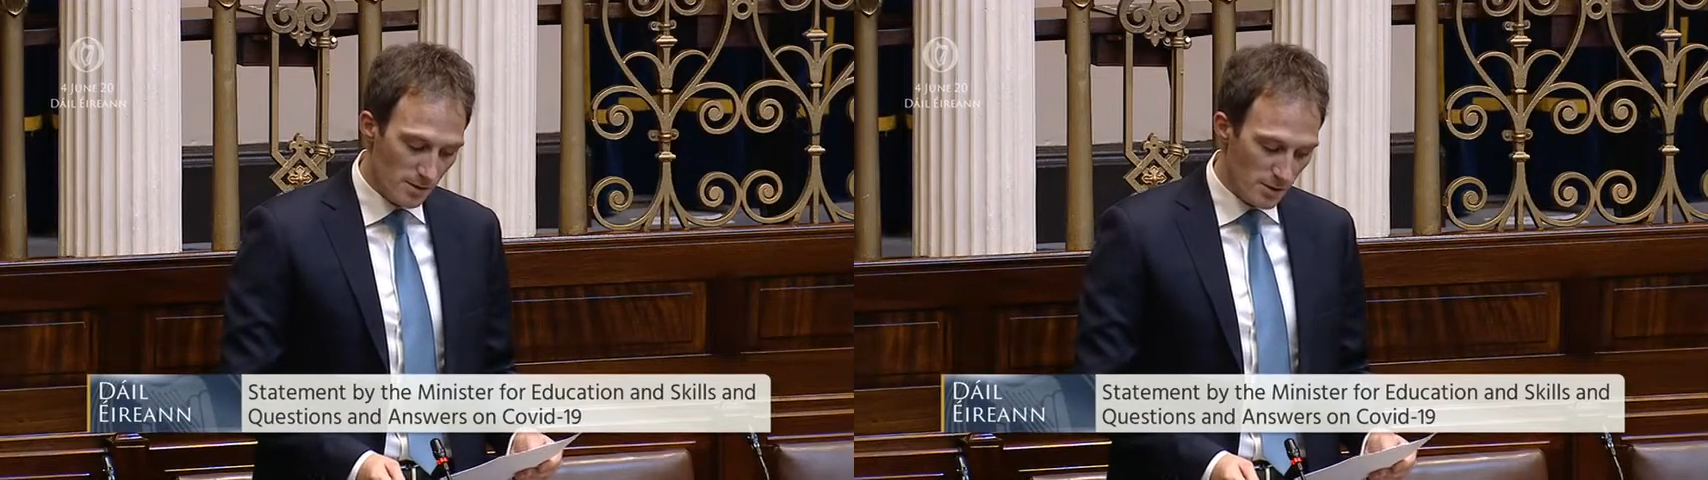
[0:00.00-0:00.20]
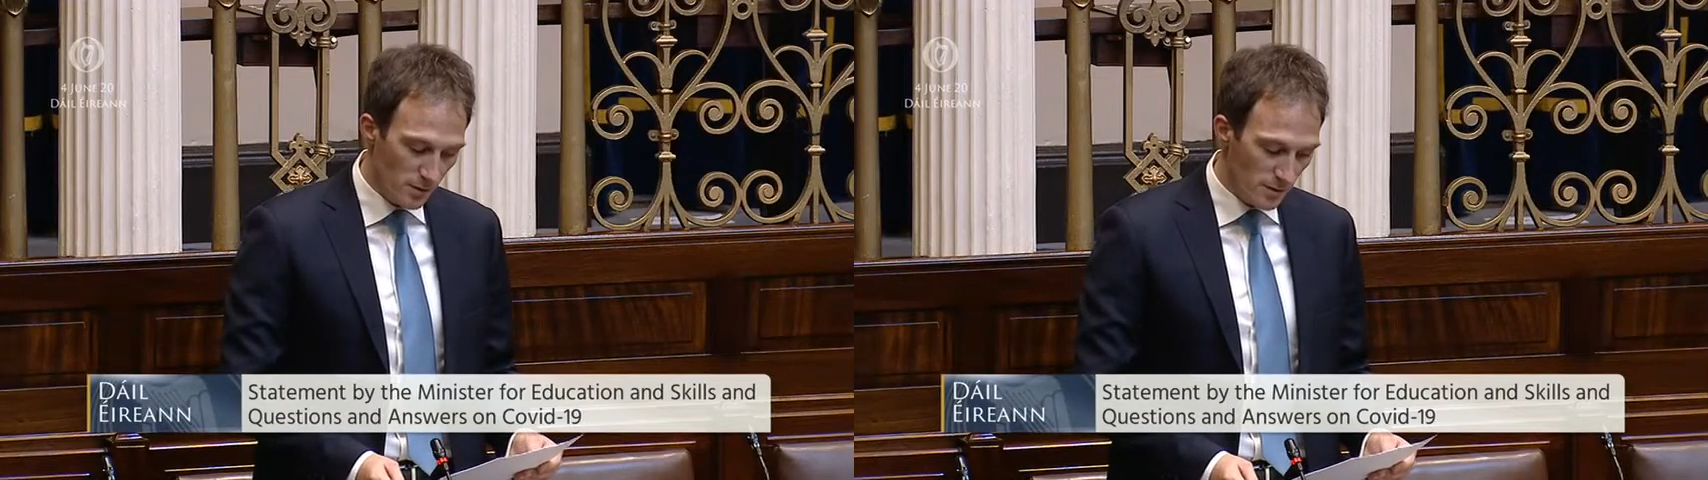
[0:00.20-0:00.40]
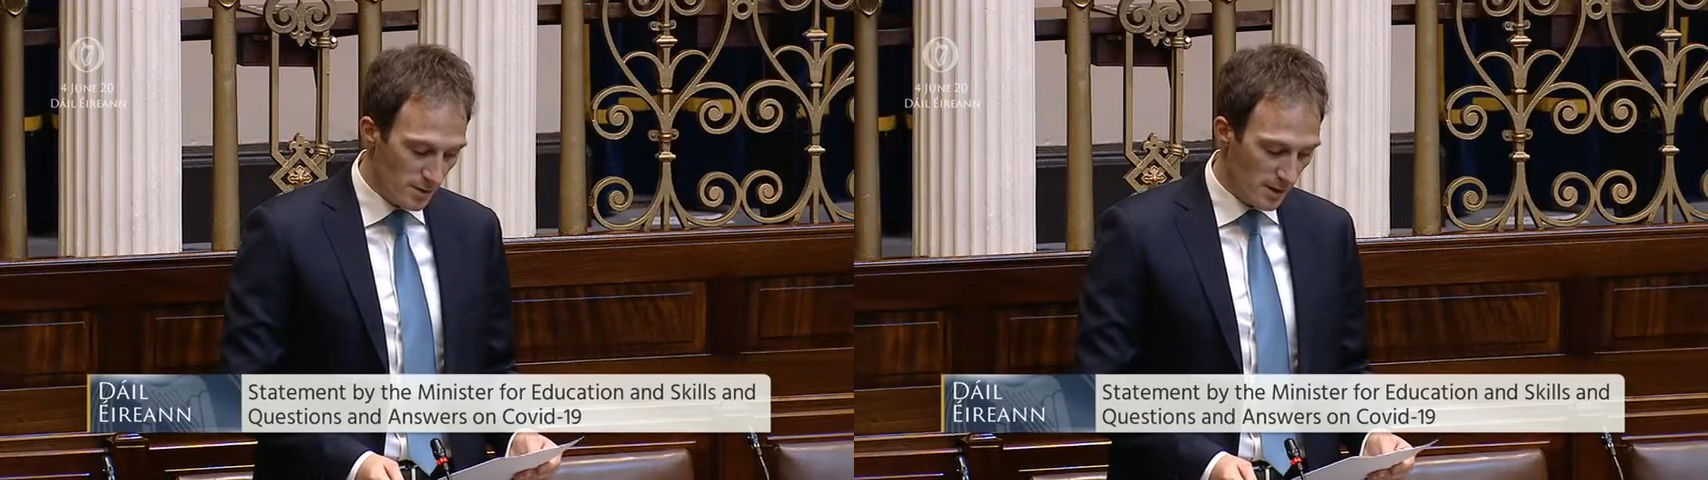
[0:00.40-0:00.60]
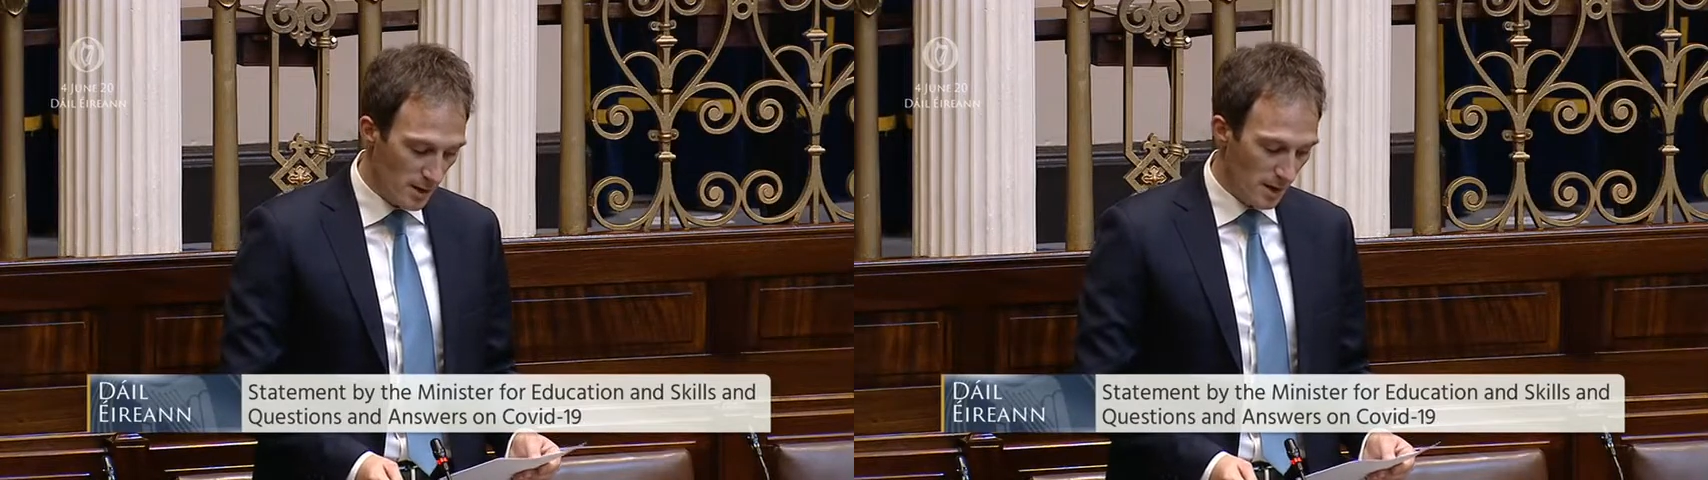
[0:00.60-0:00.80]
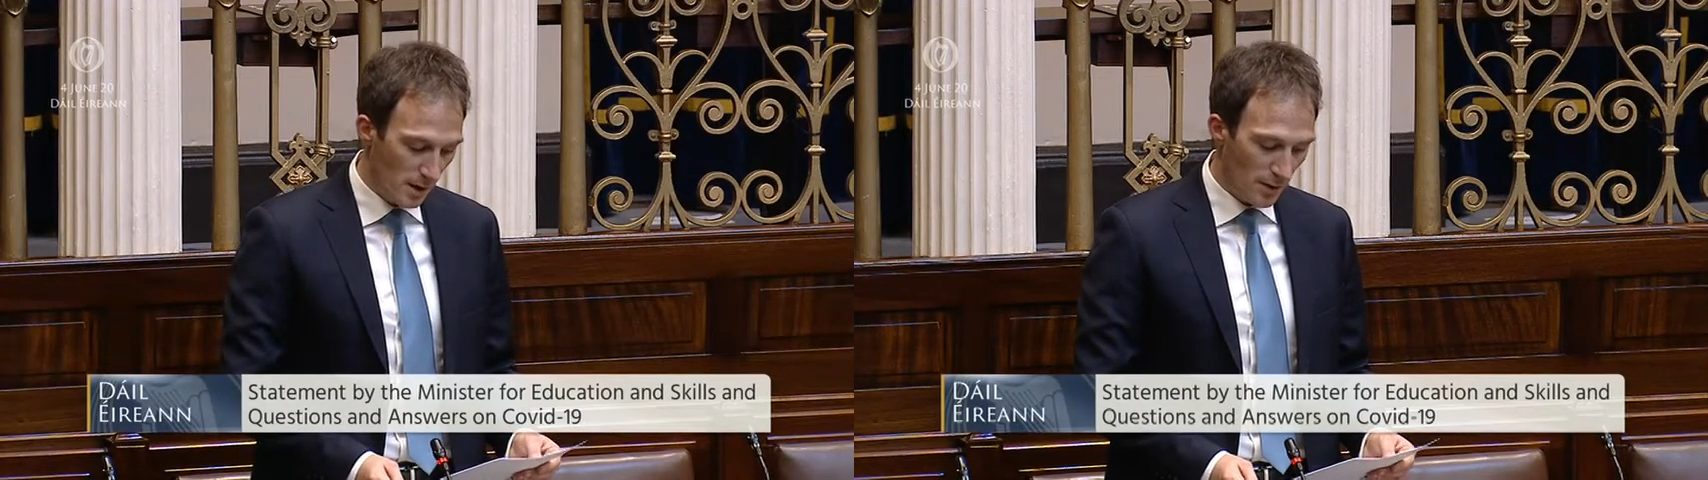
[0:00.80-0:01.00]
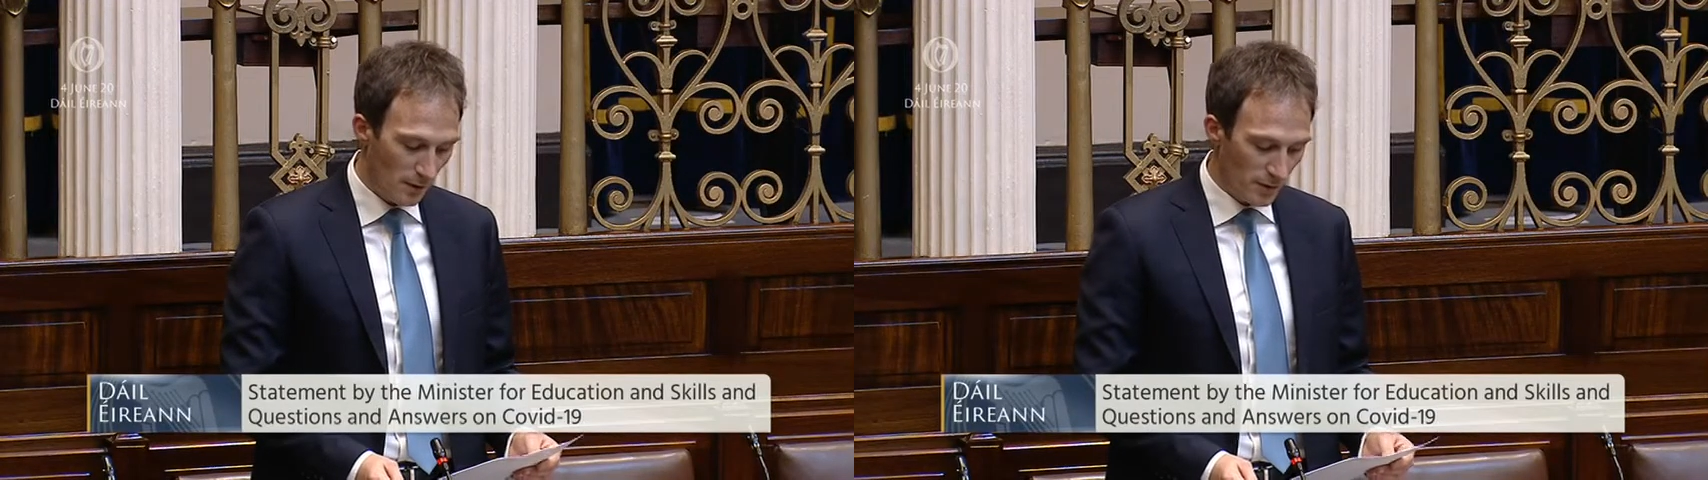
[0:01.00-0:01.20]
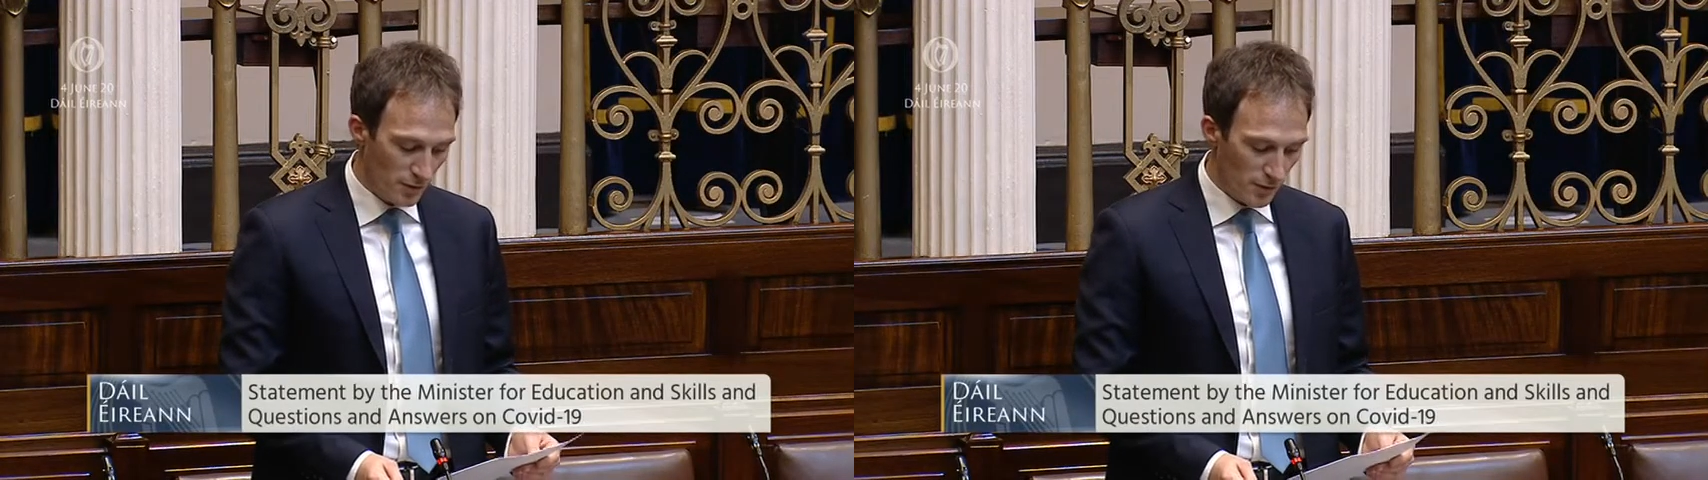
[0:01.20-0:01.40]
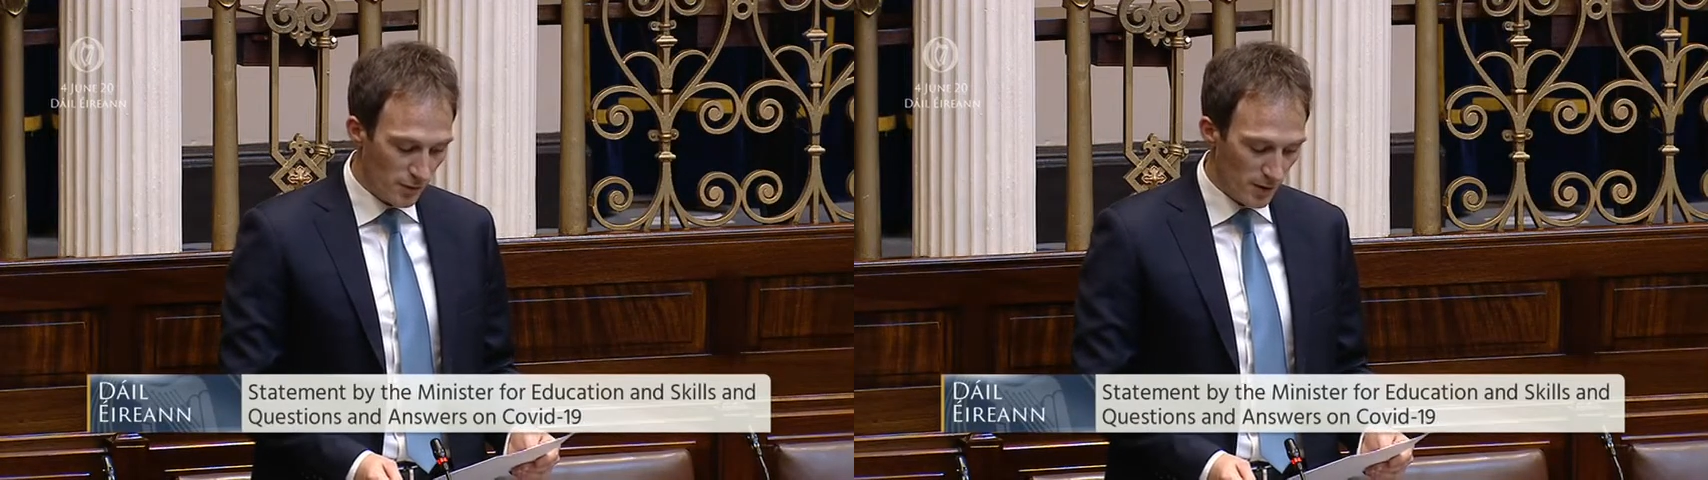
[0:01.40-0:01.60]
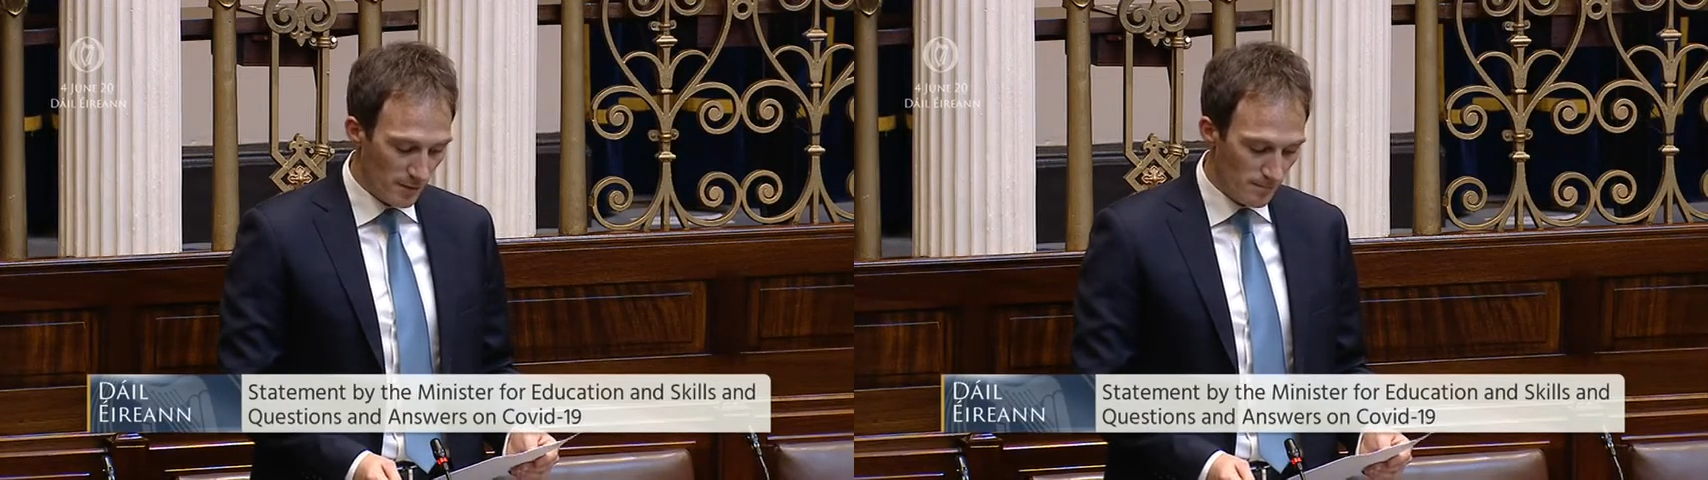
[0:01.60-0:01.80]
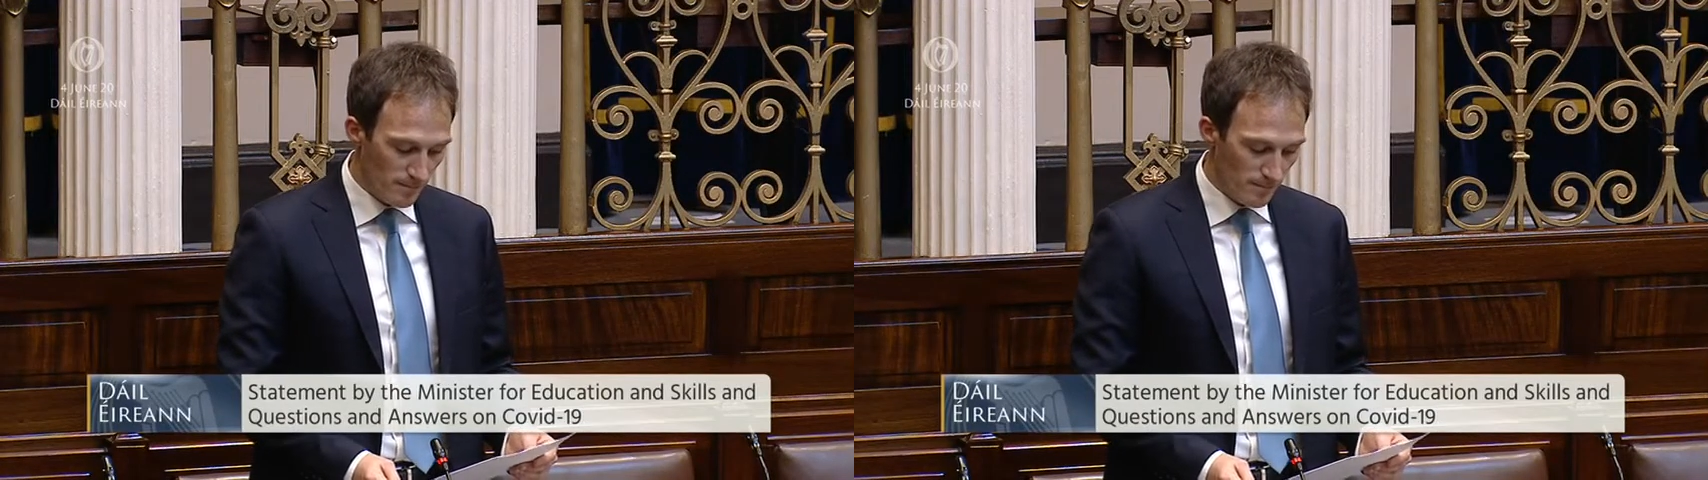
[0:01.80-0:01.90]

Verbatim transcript: students around the country.